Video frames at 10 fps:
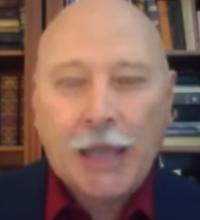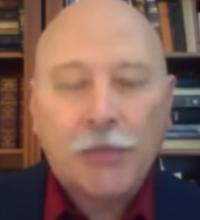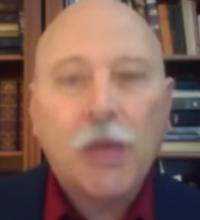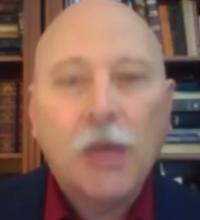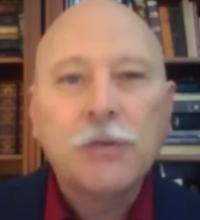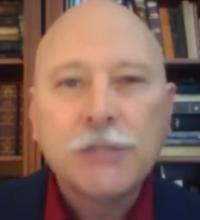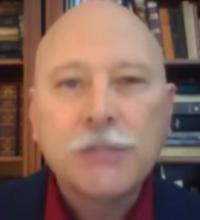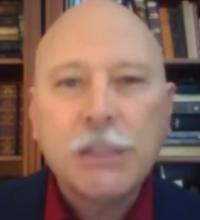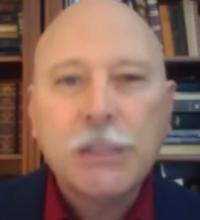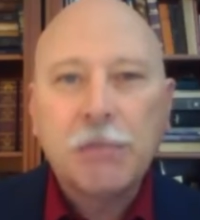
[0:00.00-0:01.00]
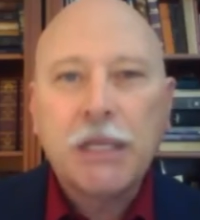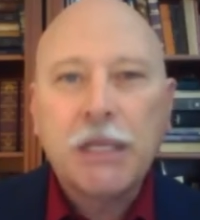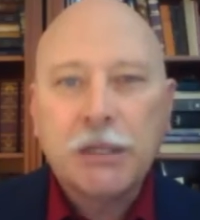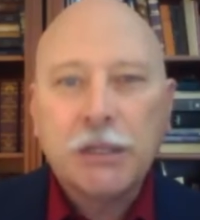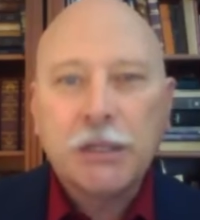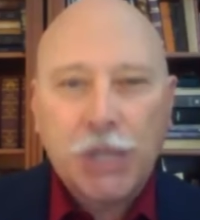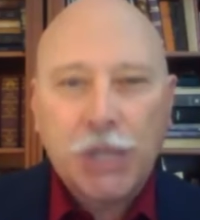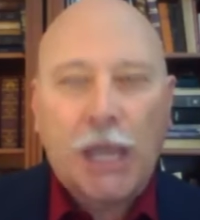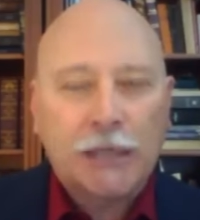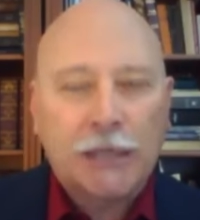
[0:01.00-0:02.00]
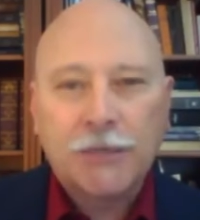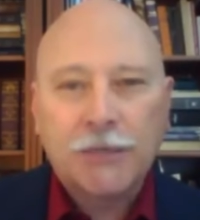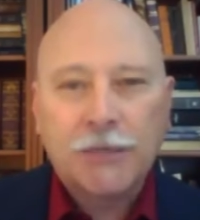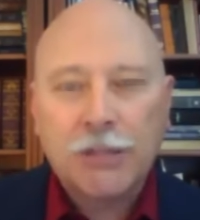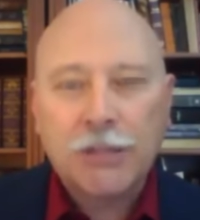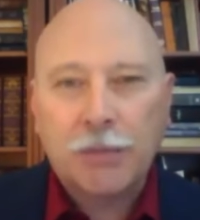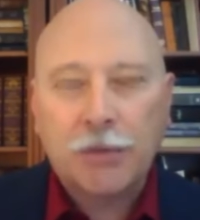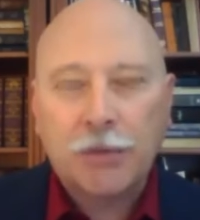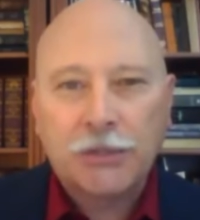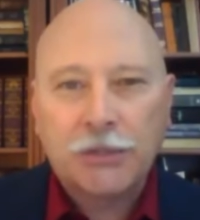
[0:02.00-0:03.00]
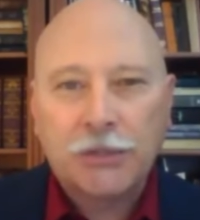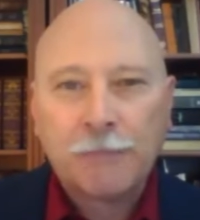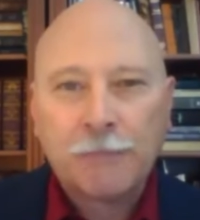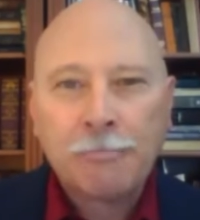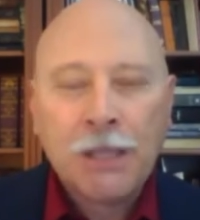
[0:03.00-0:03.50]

And those need to be checked, and it's very simple to do.